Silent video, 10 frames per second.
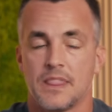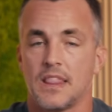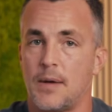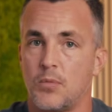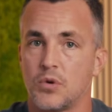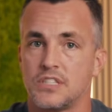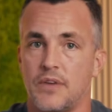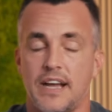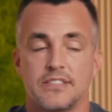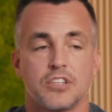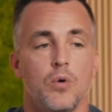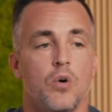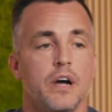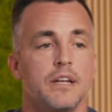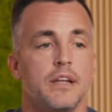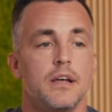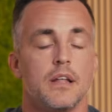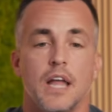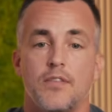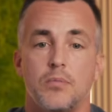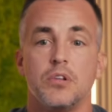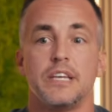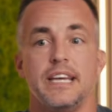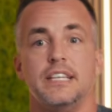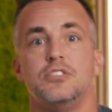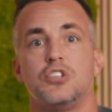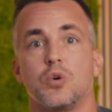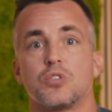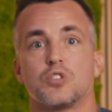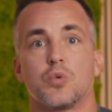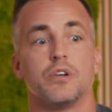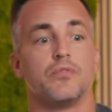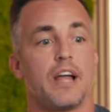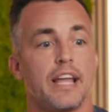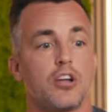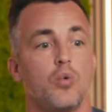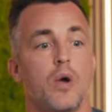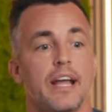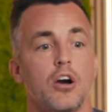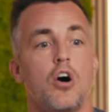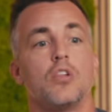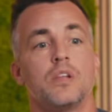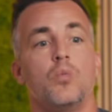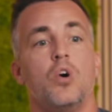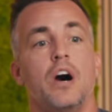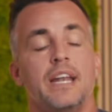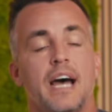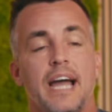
A lot more stuff has to go on. Lovable is your sort of like quick all-in-one,